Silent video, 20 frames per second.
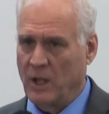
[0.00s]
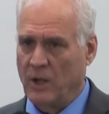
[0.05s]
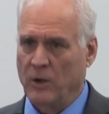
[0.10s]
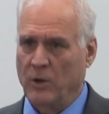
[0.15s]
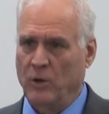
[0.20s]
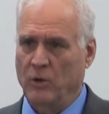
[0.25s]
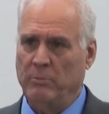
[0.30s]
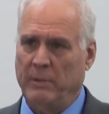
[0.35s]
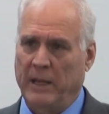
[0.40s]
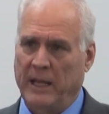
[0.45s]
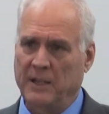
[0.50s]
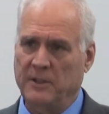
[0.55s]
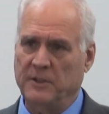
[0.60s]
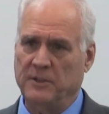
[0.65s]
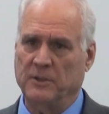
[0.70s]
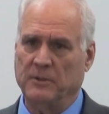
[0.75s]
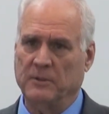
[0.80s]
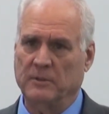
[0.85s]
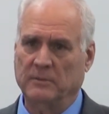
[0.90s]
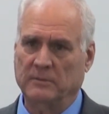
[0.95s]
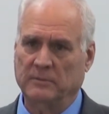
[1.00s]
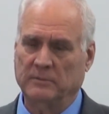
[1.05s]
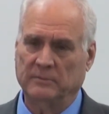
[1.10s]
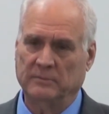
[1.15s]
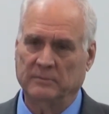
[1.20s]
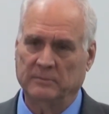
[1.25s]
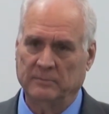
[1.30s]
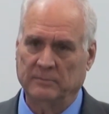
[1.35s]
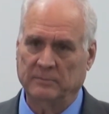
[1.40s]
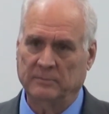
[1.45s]
Who made you?
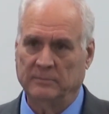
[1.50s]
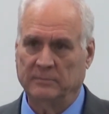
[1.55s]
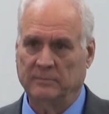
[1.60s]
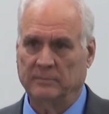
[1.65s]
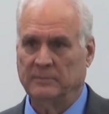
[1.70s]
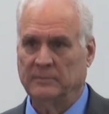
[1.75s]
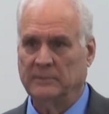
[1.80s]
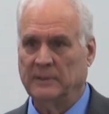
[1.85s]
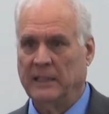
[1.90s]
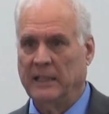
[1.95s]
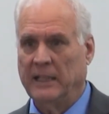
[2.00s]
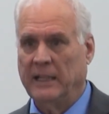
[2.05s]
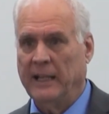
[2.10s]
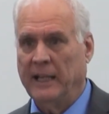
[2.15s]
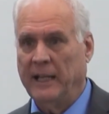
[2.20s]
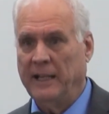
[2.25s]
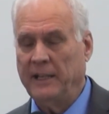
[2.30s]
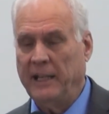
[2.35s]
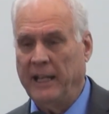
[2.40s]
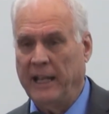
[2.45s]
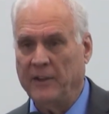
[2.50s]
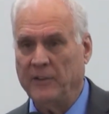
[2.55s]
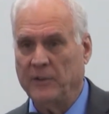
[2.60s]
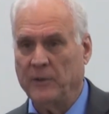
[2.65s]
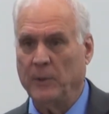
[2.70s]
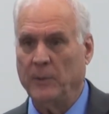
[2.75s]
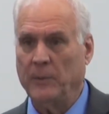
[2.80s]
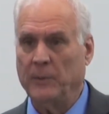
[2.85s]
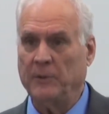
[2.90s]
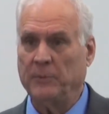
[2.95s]
And the
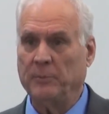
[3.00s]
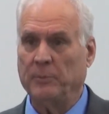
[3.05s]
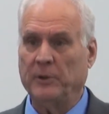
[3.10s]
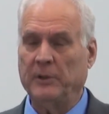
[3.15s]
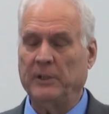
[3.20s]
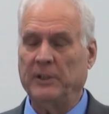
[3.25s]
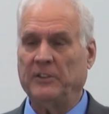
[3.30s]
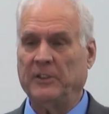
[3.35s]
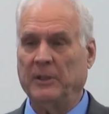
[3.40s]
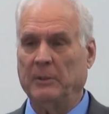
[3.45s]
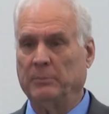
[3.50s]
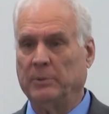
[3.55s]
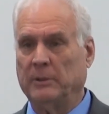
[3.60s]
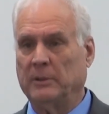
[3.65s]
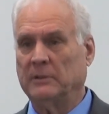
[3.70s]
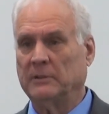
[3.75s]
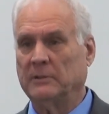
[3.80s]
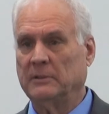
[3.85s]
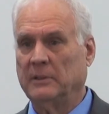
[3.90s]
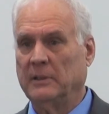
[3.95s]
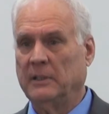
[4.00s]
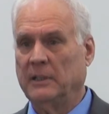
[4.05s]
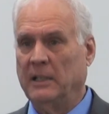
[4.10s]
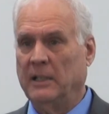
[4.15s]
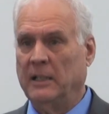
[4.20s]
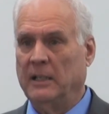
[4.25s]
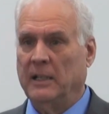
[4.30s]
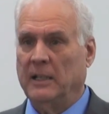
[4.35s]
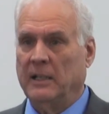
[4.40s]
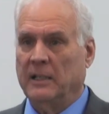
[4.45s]
answer was pretty simple
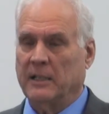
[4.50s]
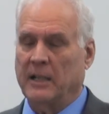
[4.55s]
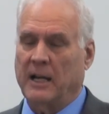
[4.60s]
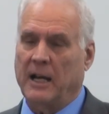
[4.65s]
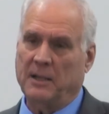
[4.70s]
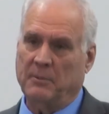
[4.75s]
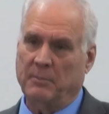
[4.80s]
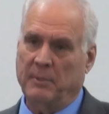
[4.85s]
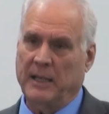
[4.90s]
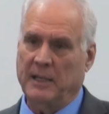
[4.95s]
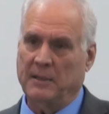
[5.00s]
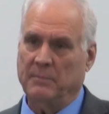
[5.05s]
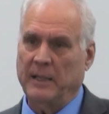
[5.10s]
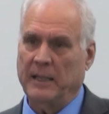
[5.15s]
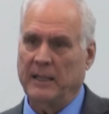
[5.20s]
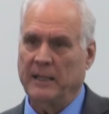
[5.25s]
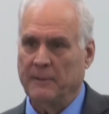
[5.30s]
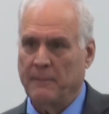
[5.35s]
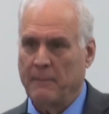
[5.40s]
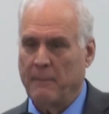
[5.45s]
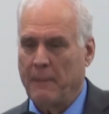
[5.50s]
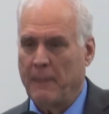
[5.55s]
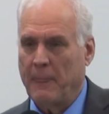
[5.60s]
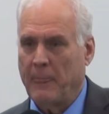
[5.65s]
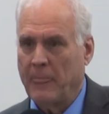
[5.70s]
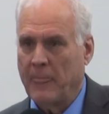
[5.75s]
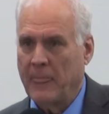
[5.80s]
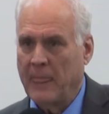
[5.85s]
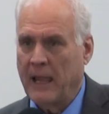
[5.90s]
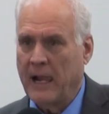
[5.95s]
God made me.
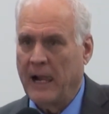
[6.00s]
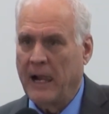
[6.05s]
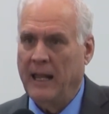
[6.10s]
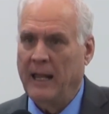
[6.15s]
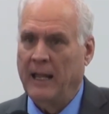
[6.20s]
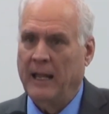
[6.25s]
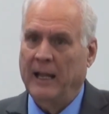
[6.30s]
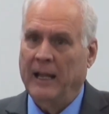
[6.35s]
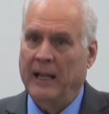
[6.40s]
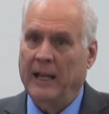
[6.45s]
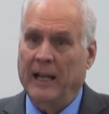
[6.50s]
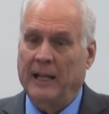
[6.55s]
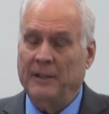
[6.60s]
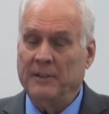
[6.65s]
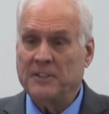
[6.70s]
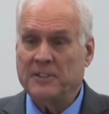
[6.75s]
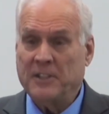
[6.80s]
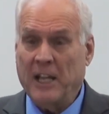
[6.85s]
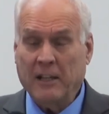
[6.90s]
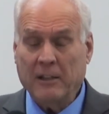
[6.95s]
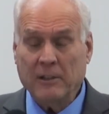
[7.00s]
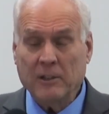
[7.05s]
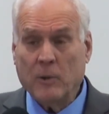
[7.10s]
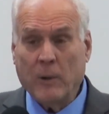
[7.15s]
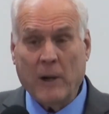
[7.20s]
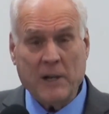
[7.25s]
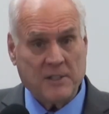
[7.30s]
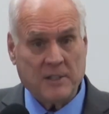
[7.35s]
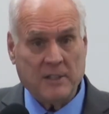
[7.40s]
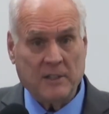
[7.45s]
And the second
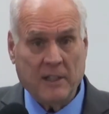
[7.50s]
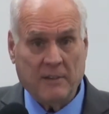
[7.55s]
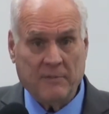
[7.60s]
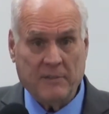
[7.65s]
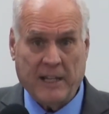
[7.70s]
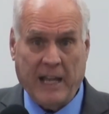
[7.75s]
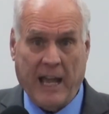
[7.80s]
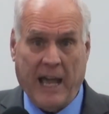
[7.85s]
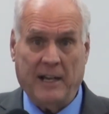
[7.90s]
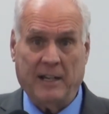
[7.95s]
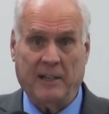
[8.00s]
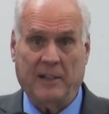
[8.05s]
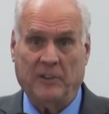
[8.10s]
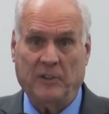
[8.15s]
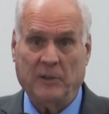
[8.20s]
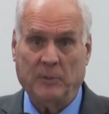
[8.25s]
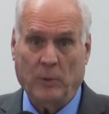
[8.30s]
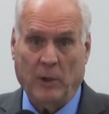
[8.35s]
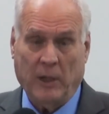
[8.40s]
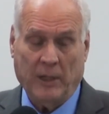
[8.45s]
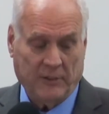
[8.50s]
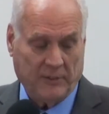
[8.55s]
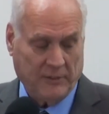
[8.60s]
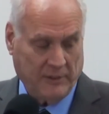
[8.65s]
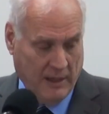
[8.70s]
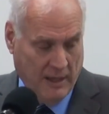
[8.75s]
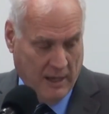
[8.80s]
question of the Catechism was,